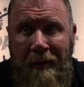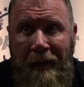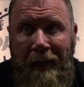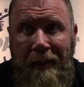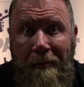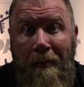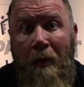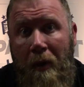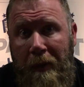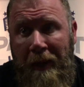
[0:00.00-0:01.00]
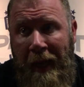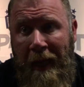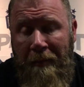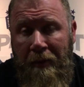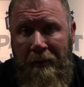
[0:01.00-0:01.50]
that's more
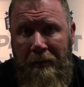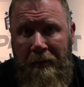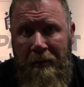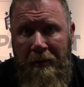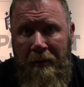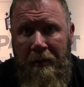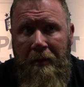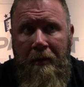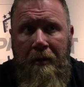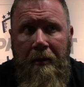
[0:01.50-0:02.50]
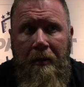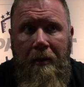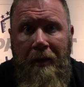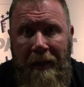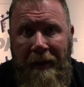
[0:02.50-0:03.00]
reliable
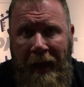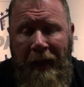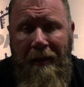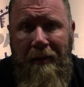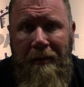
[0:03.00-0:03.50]
than that,